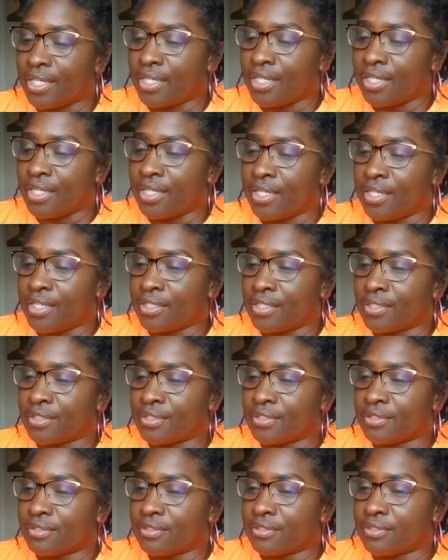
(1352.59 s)
Ooh.
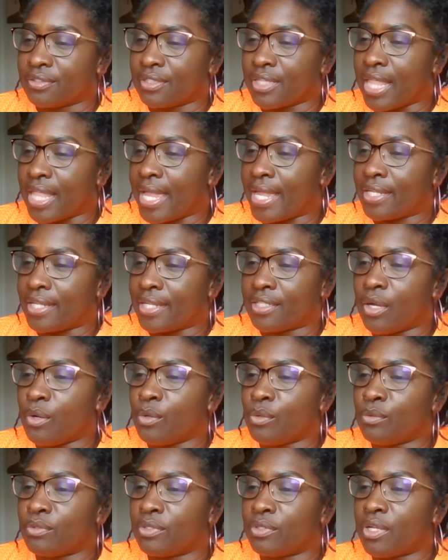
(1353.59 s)
Like
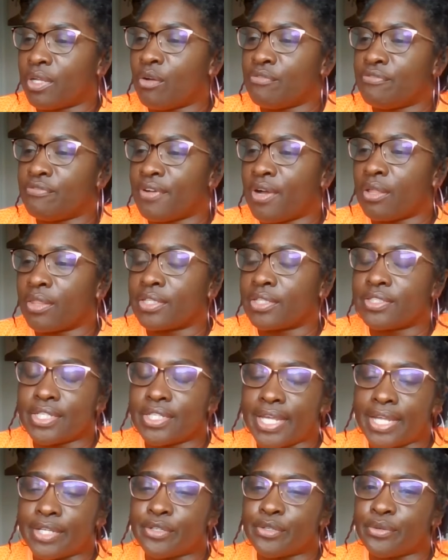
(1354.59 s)
don't don't fall
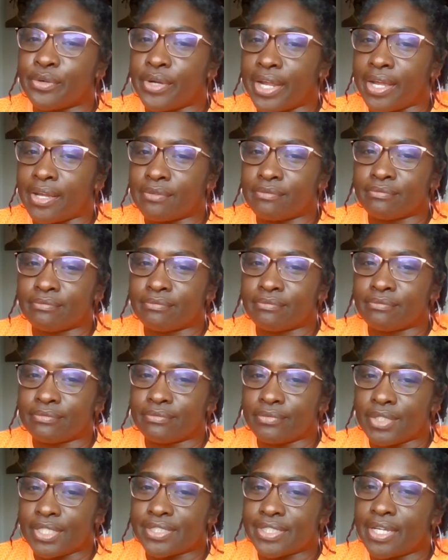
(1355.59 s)
into that trap
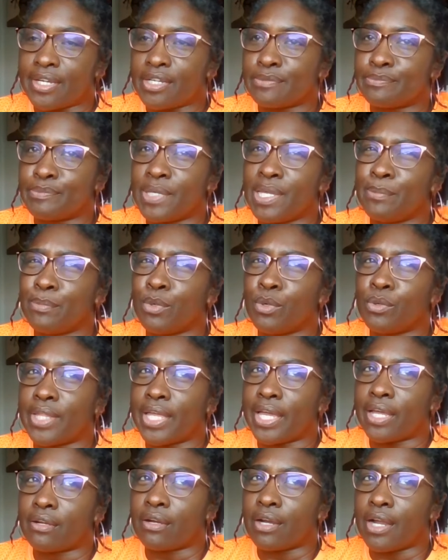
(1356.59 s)
cuz there's
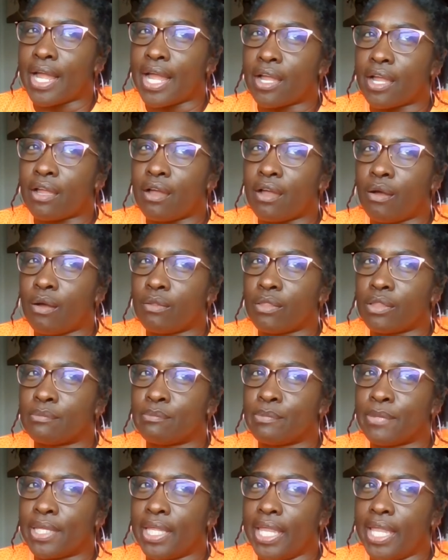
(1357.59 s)
people that are I
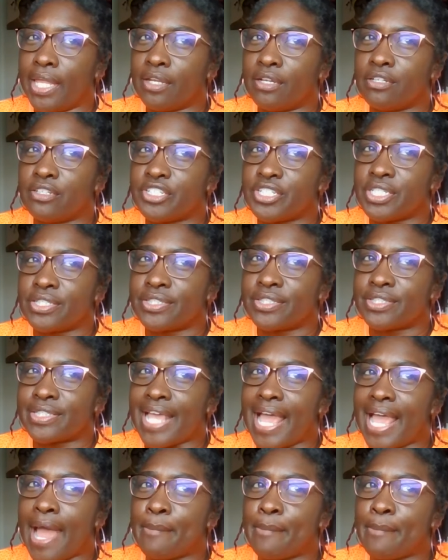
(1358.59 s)
call them energy
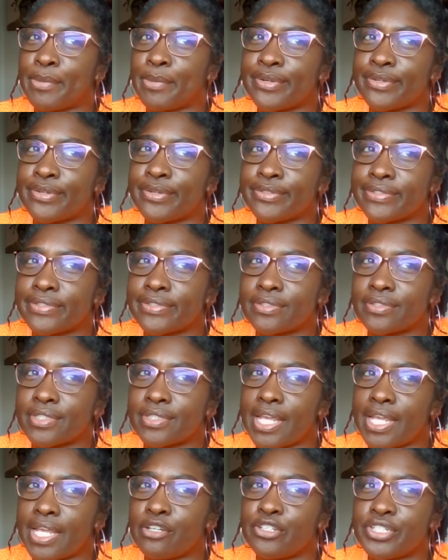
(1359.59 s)

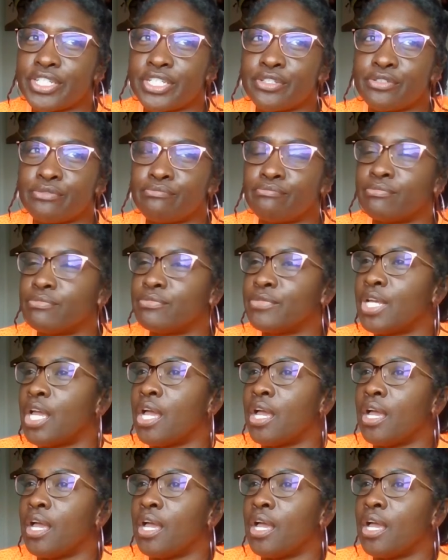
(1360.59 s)
zappers, energy